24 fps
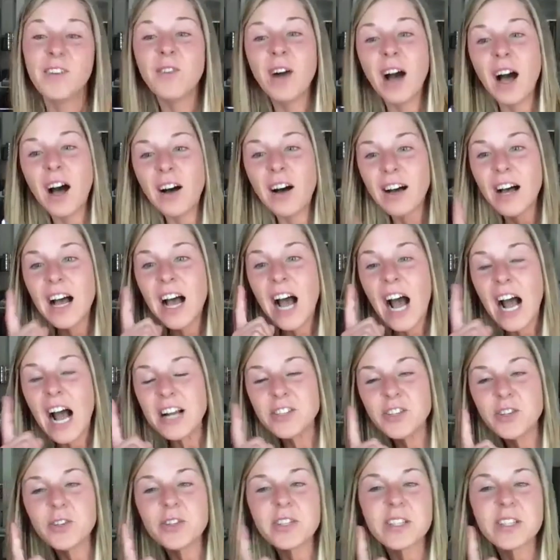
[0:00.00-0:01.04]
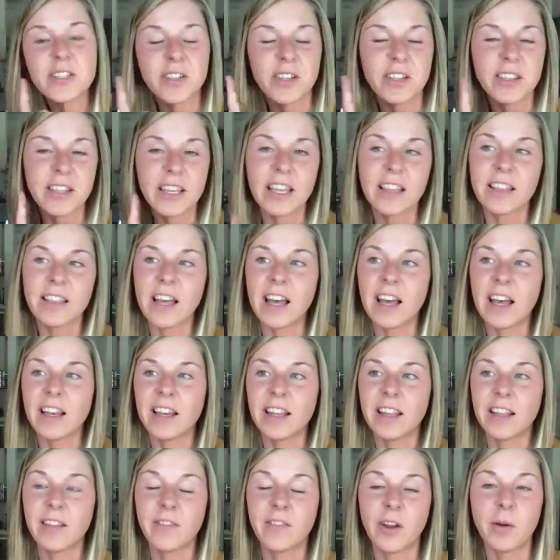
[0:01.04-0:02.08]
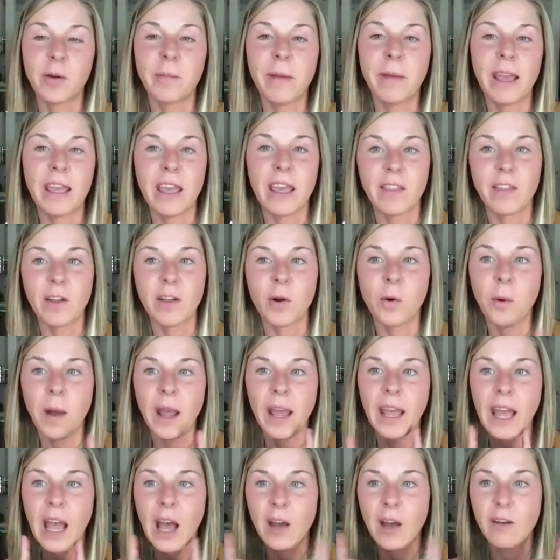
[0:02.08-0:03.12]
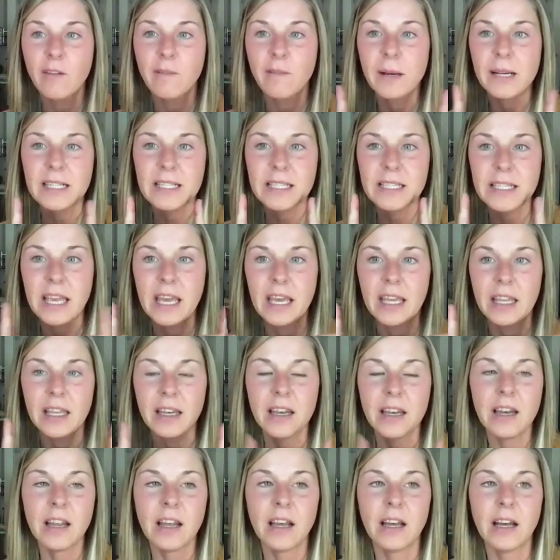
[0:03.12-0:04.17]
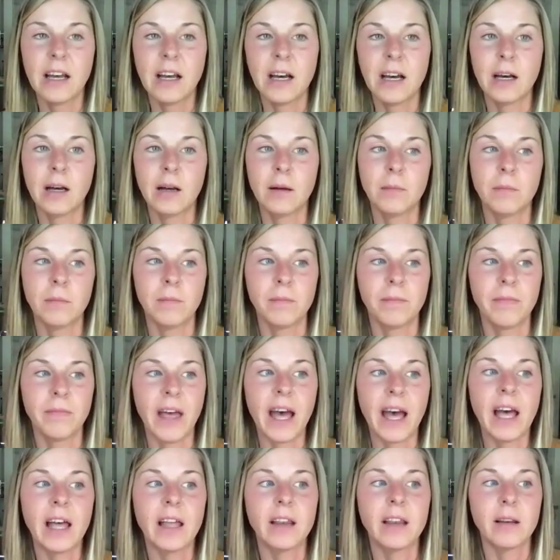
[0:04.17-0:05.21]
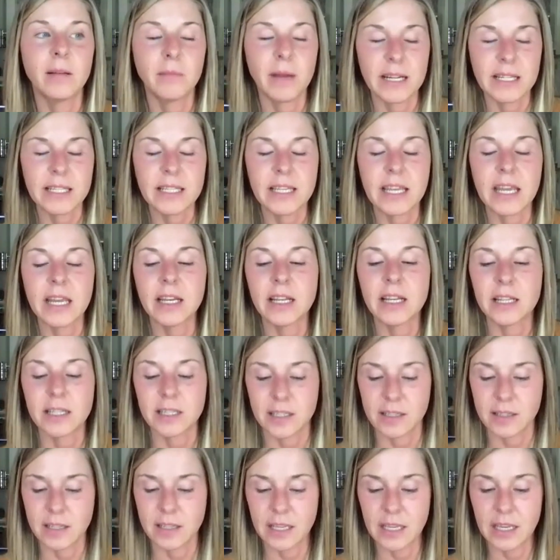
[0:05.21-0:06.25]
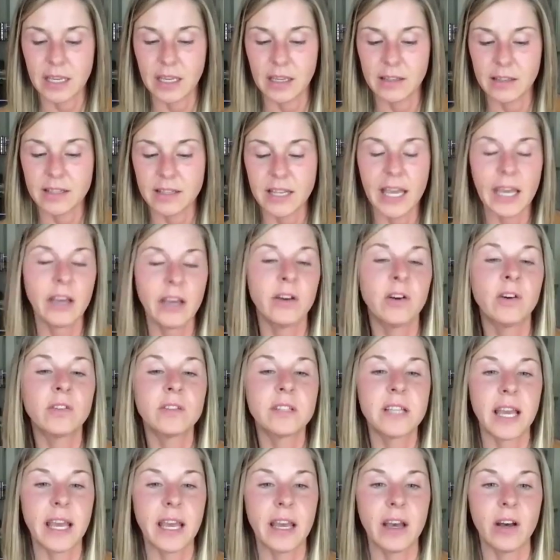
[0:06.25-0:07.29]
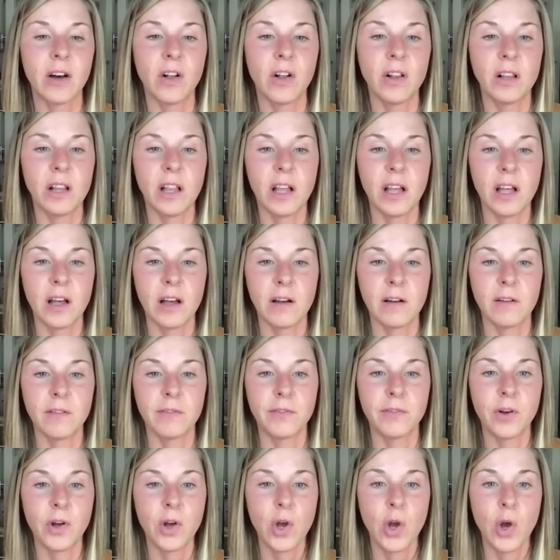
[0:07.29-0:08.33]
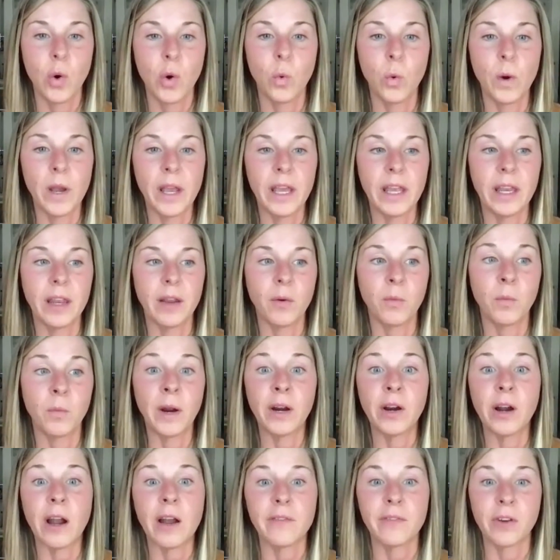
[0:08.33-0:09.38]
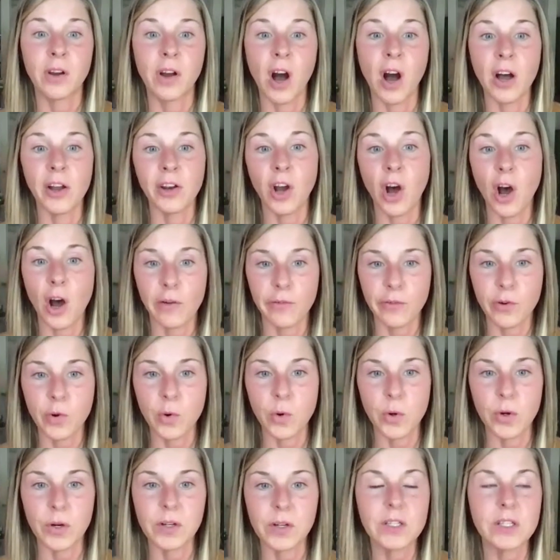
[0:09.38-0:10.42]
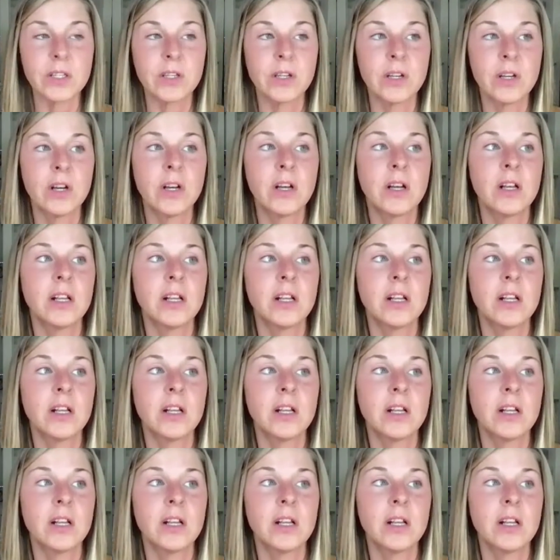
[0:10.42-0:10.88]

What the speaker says: Well, I do still think that they're making their way out of my skin. That my skin is the telltale of where I've gone off course.